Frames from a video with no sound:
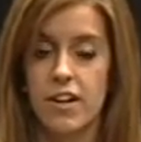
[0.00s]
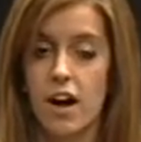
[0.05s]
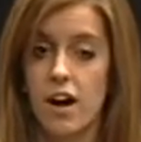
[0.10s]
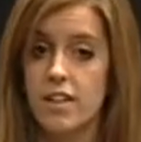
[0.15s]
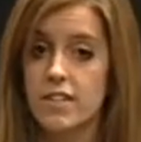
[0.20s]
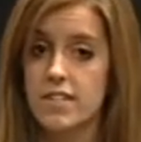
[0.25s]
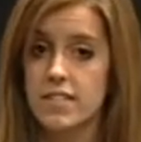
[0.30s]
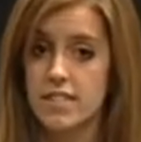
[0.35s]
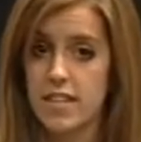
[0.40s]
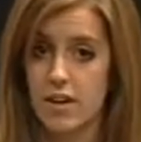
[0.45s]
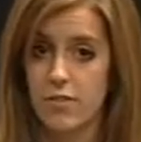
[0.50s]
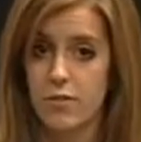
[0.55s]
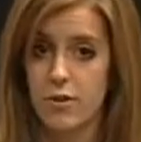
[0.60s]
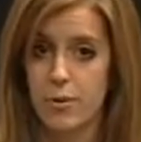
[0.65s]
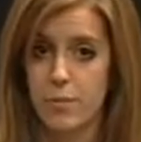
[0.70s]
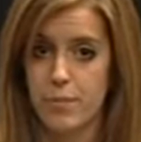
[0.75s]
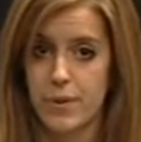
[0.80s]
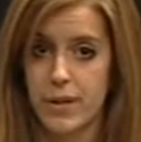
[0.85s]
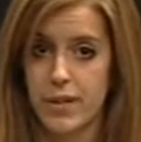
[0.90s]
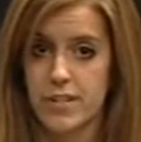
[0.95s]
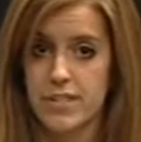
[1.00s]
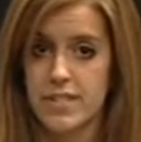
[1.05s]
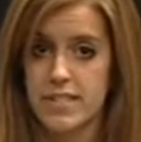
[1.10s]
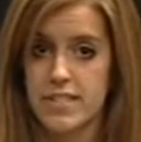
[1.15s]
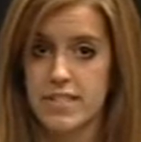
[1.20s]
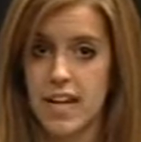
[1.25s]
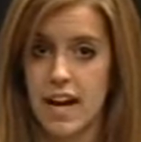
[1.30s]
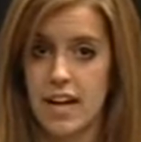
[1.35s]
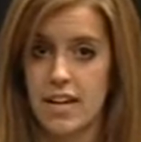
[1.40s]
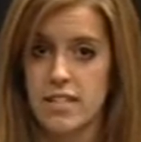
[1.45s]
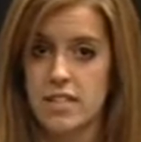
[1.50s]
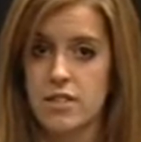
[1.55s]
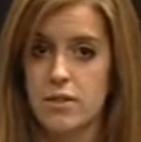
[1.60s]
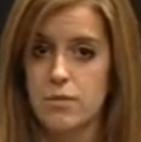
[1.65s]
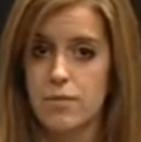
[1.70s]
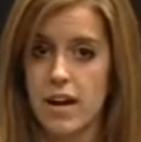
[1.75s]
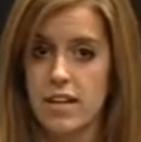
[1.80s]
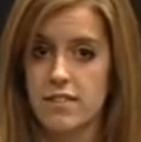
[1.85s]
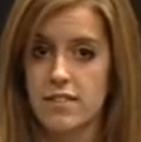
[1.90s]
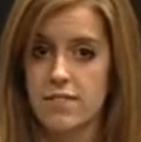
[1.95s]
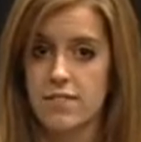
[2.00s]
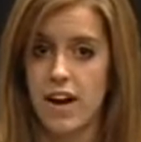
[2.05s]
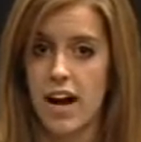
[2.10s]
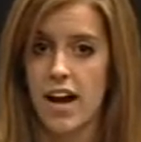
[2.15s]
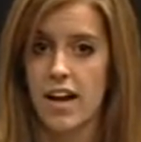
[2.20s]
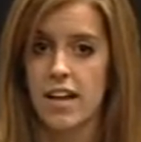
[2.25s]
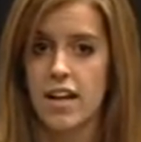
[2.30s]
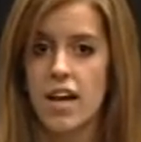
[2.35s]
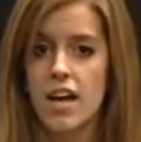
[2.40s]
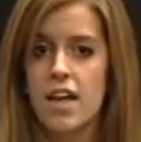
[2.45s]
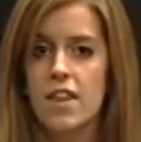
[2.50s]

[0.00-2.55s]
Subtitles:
on several bills designed to rectify